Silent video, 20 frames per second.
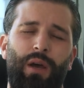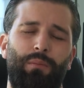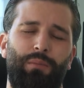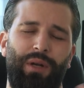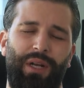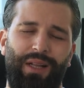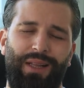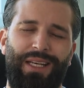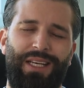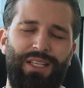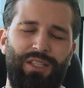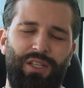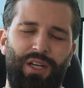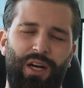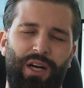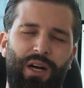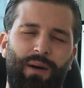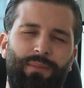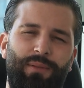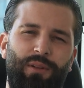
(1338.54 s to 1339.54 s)
But at least there
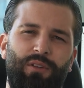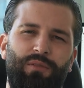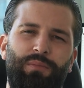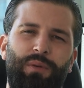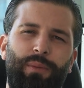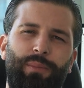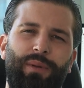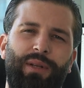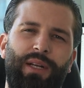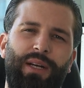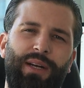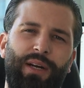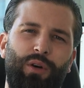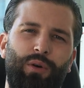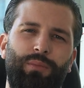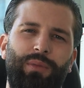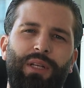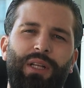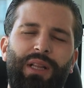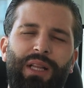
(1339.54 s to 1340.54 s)
are a couple of people that are
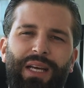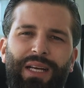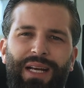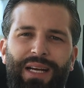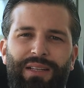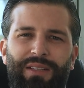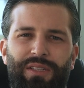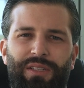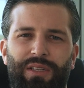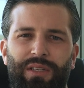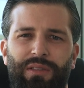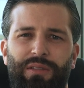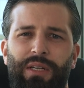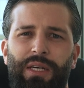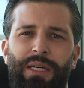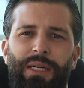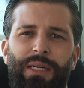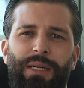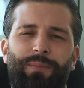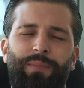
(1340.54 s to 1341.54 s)
completely against it,
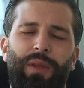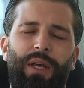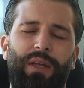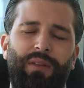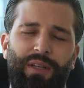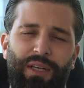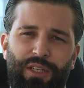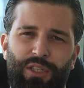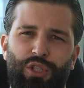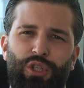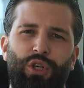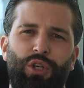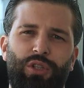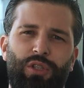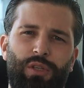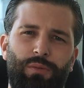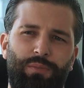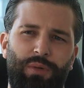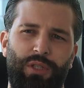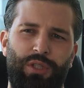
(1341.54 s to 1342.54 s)
and that is
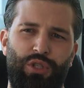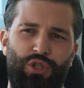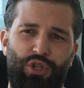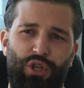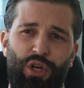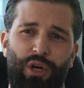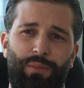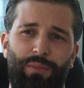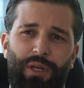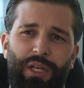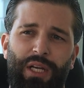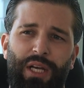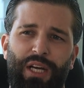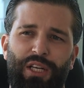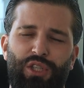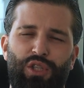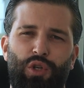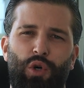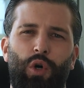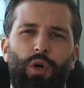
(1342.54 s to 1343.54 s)
good. But Germany
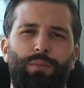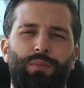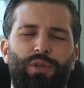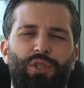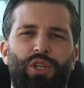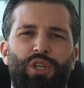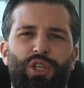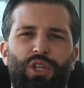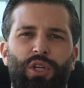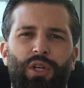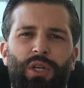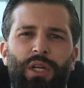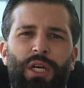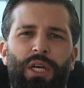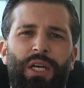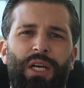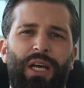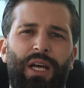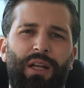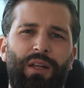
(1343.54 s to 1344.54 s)
has no opposition,
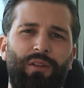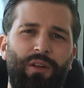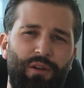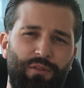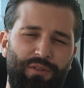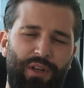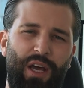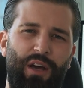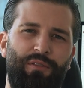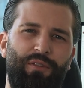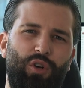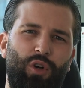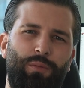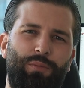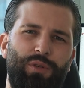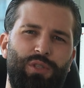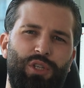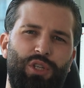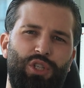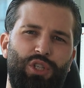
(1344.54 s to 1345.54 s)
and if they have an
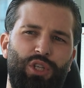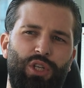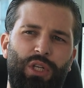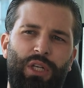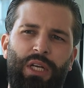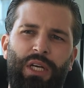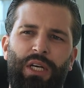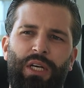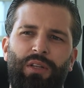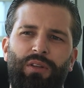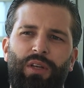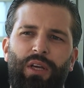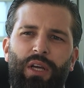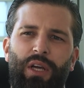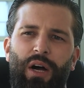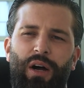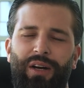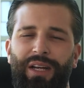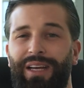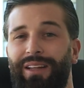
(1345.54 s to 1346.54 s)
opposition, they
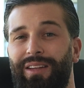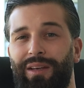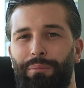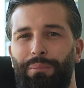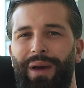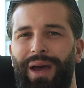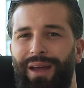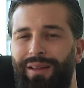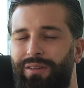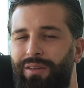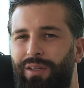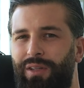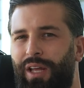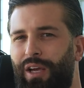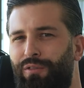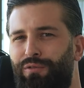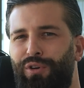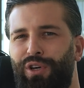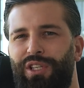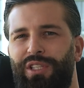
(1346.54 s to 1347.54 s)
are getting banned,
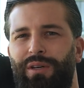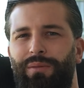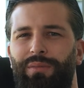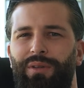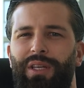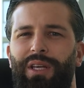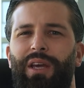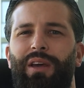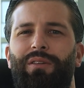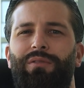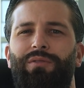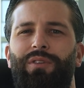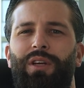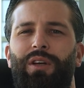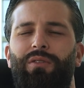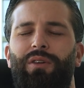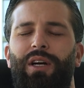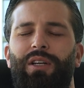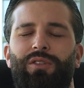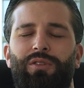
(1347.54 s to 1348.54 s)
like for example the
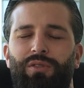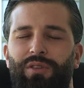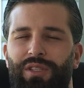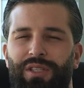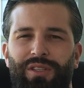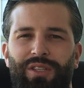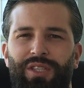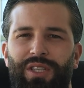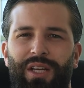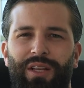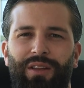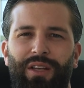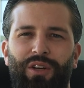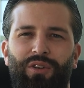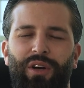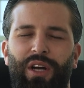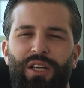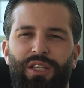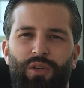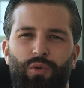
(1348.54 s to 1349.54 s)
AfD, right? So it's insanely
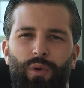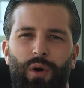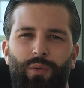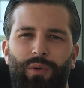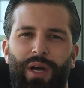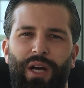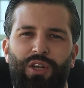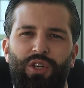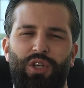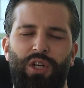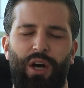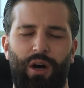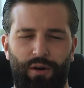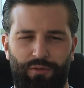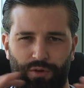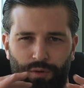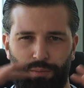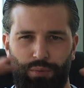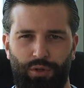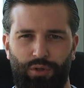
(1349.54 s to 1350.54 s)
crazy where we actually are
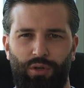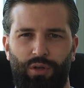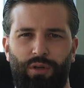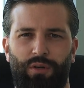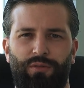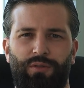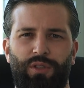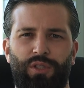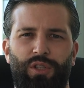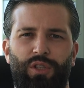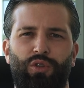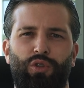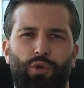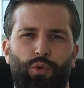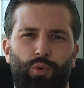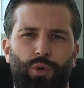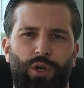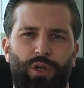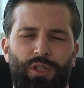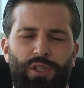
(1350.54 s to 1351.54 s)
if you put all of this into
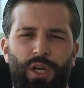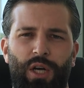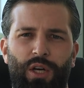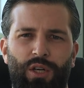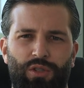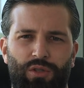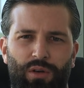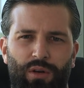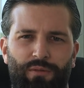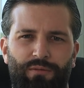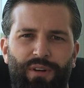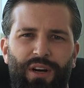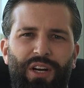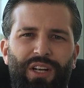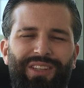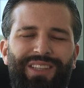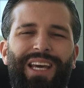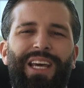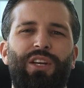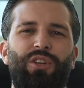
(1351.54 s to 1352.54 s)
words. So a very
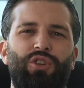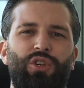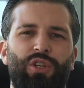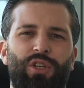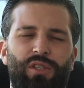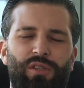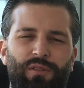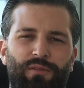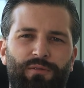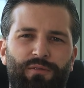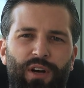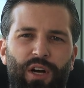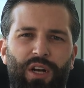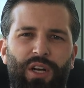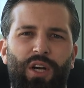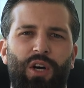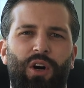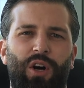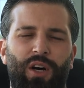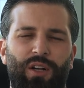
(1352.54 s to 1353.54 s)
dangerous, very
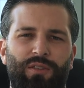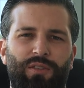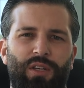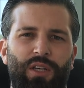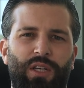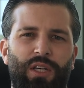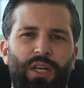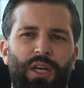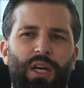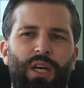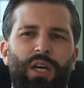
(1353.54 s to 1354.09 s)
chaotic